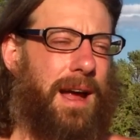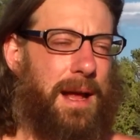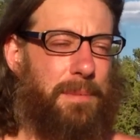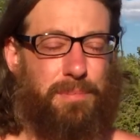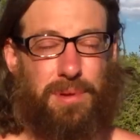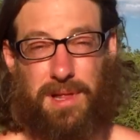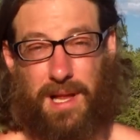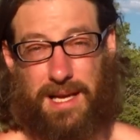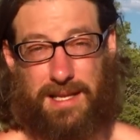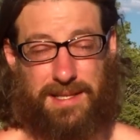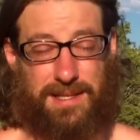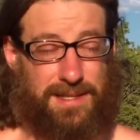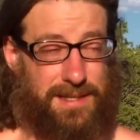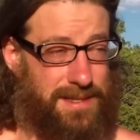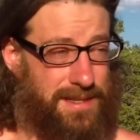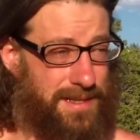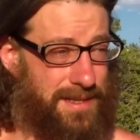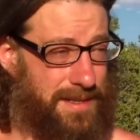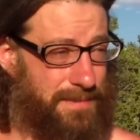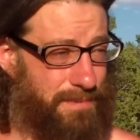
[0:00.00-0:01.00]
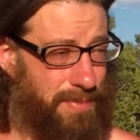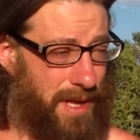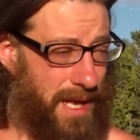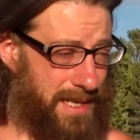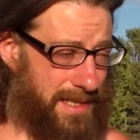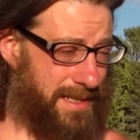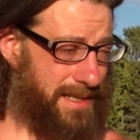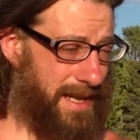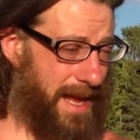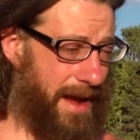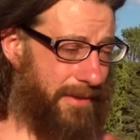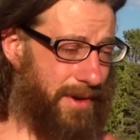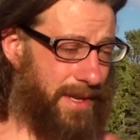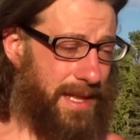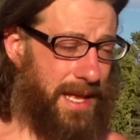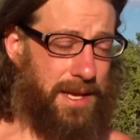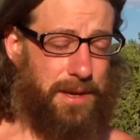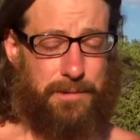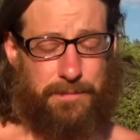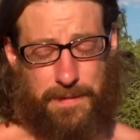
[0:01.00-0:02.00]
Right. Plus
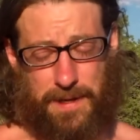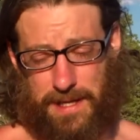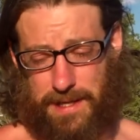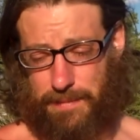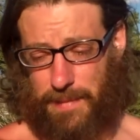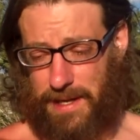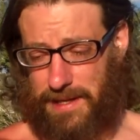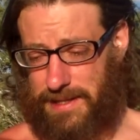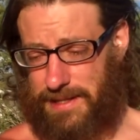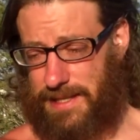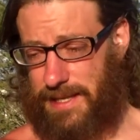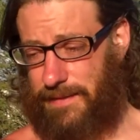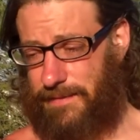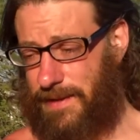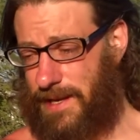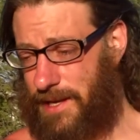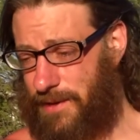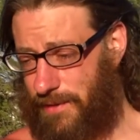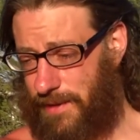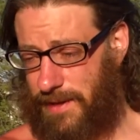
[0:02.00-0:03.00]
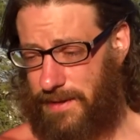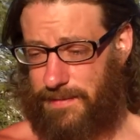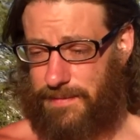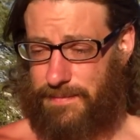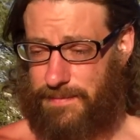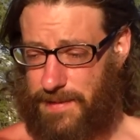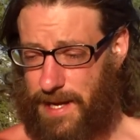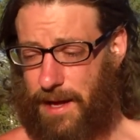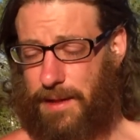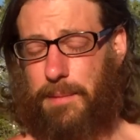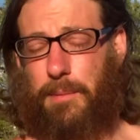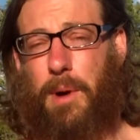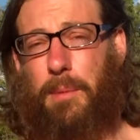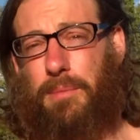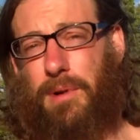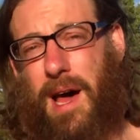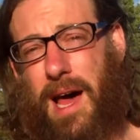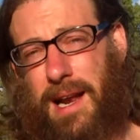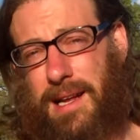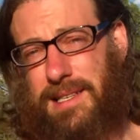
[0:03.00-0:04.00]
everything you feed them on the TV, you can tell them what
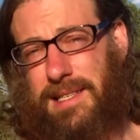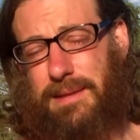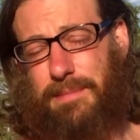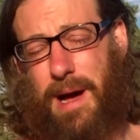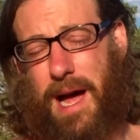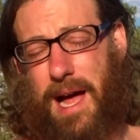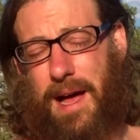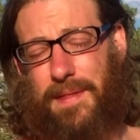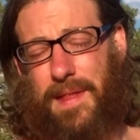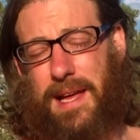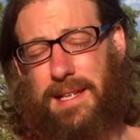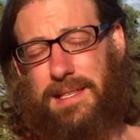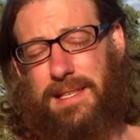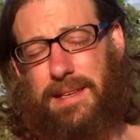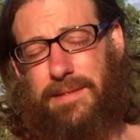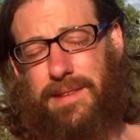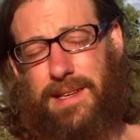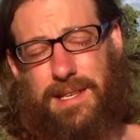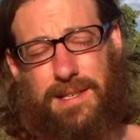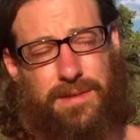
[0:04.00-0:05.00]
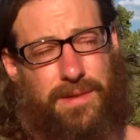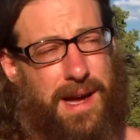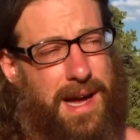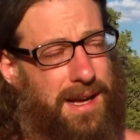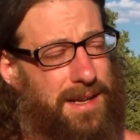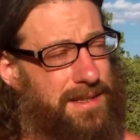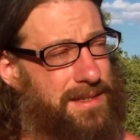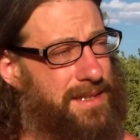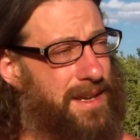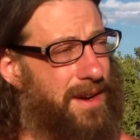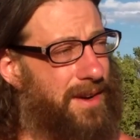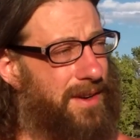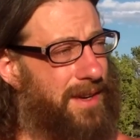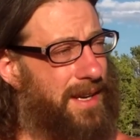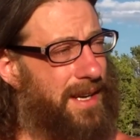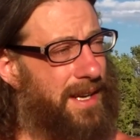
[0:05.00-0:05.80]
products to buy on that TV as well. So.